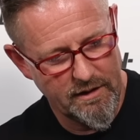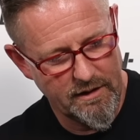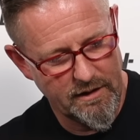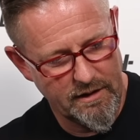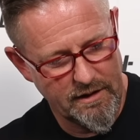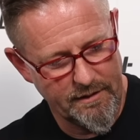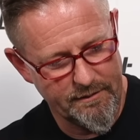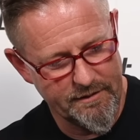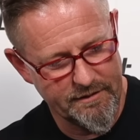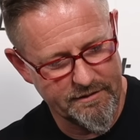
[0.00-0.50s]

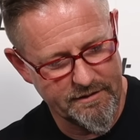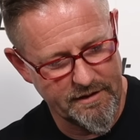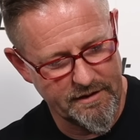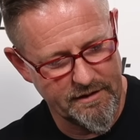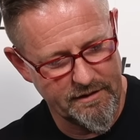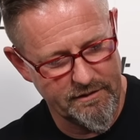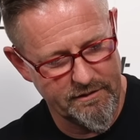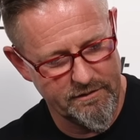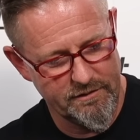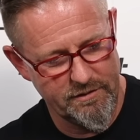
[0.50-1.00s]
I'm just going
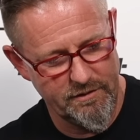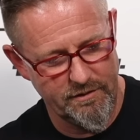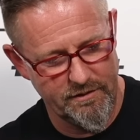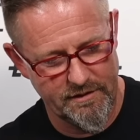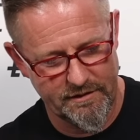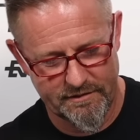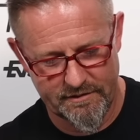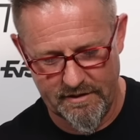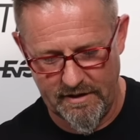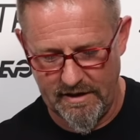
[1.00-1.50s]
to do
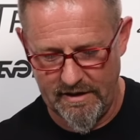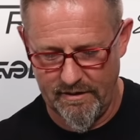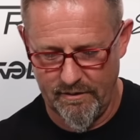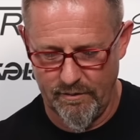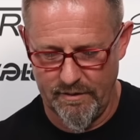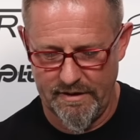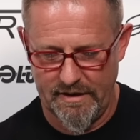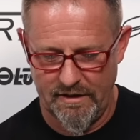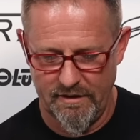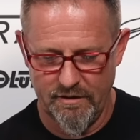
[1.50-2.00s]
this guy
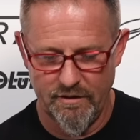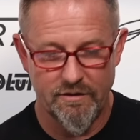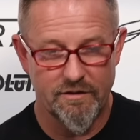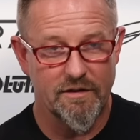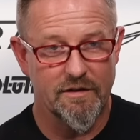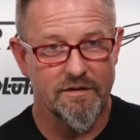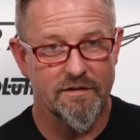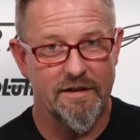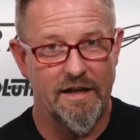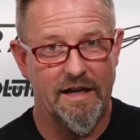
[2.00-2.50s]
without using
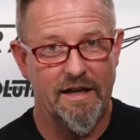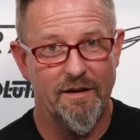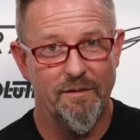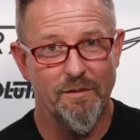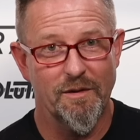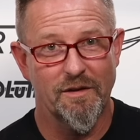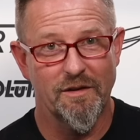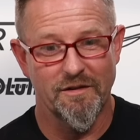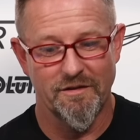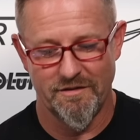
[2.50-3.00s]
a stand
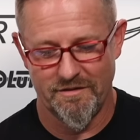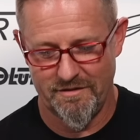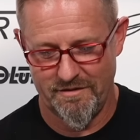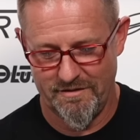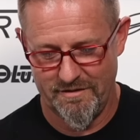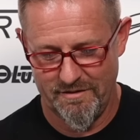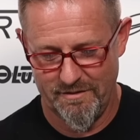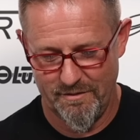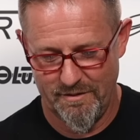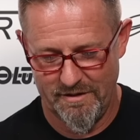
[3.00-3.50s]
because
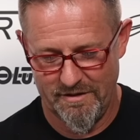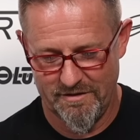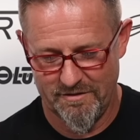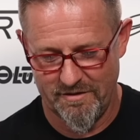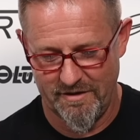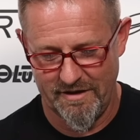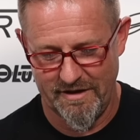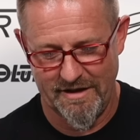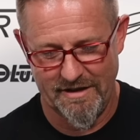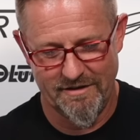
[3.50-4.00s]
we're just
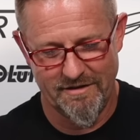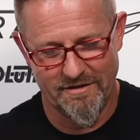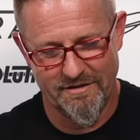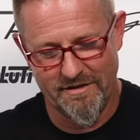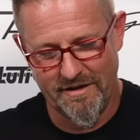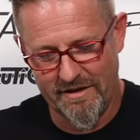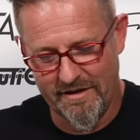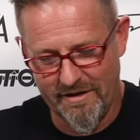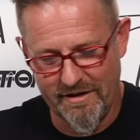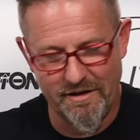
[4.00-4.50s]
trying to get this
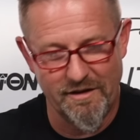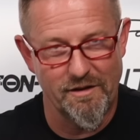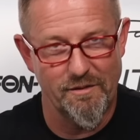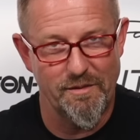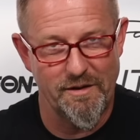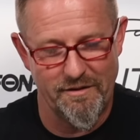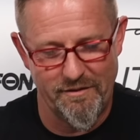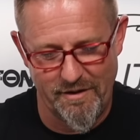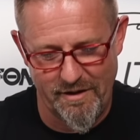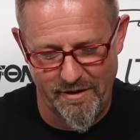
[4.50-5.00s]
done in a little
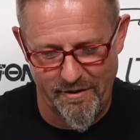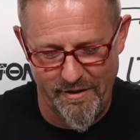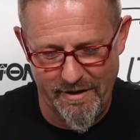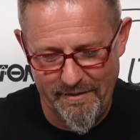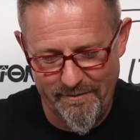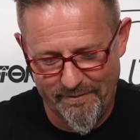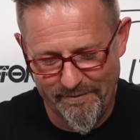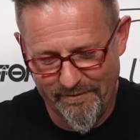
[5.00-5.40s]
bit of a hurry.